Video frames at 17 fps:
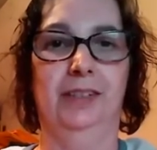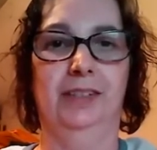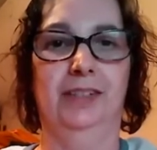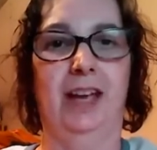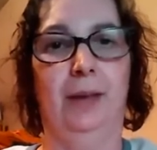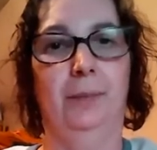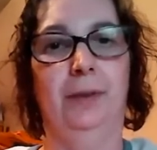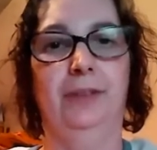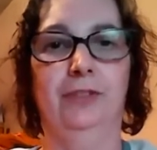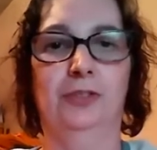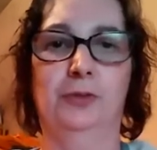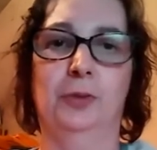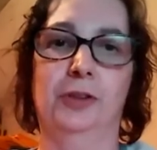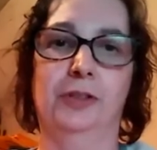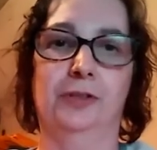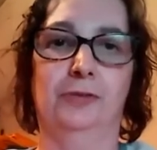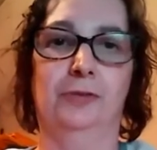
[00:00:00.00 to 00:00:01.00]
The timing
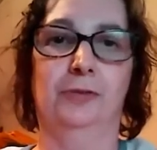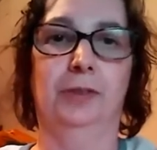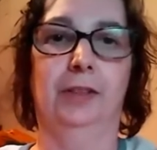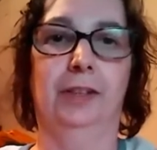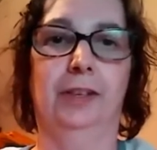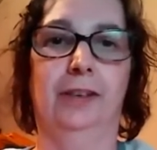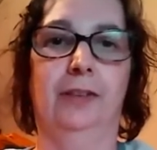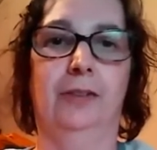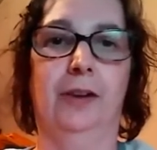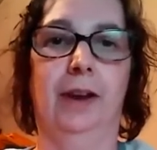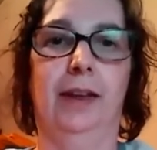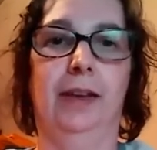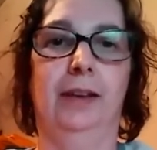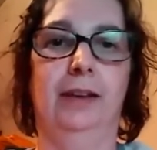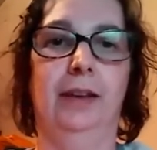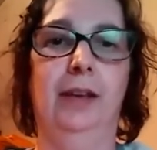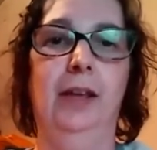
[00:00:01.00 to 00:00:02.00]
just wasn't really
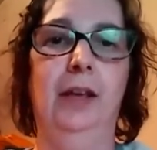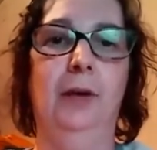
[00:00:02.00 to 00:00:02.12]
great